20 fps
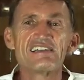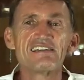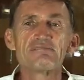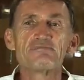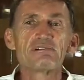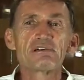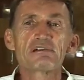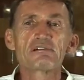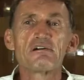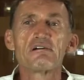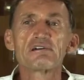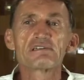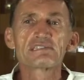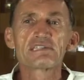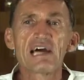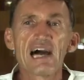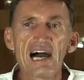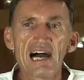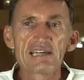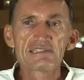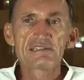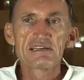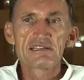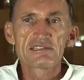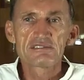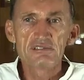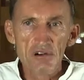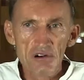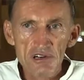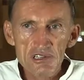Because the other
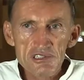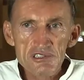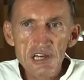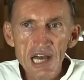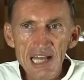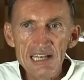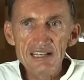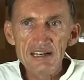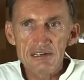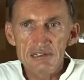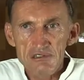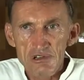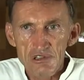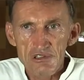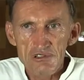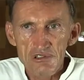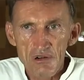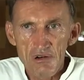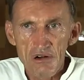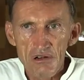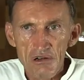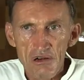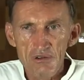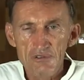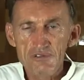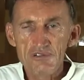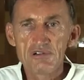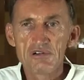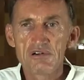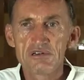is also under control
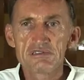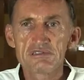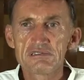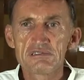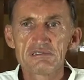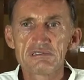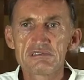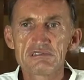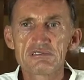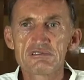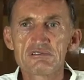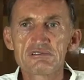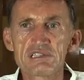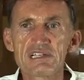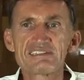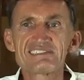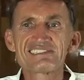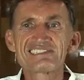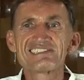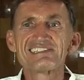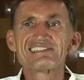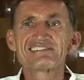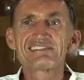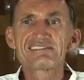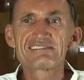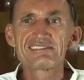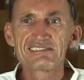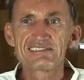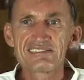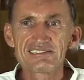of God, so then
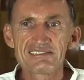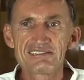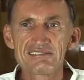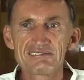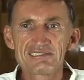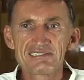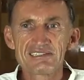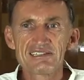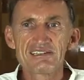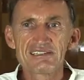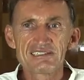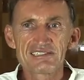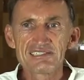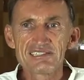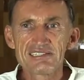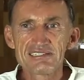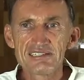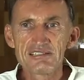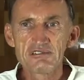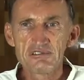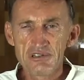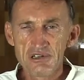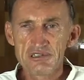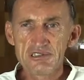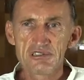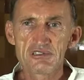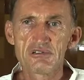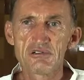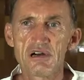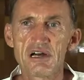cheated is cheating
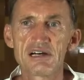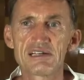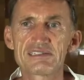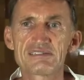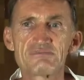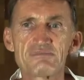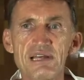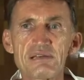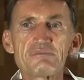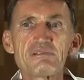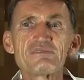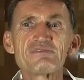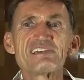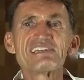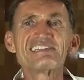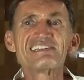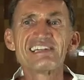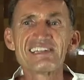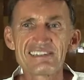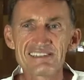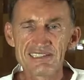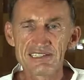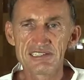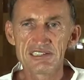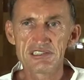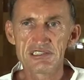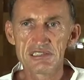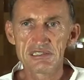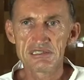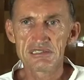God to us. Maybe we need this
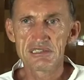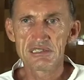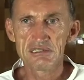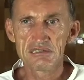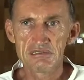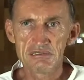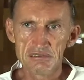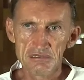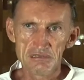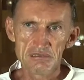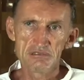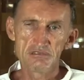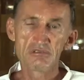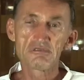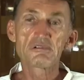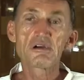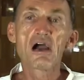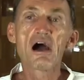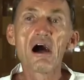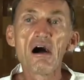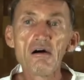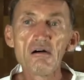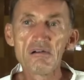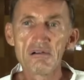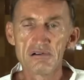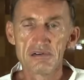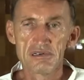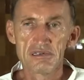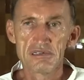cheating to grow,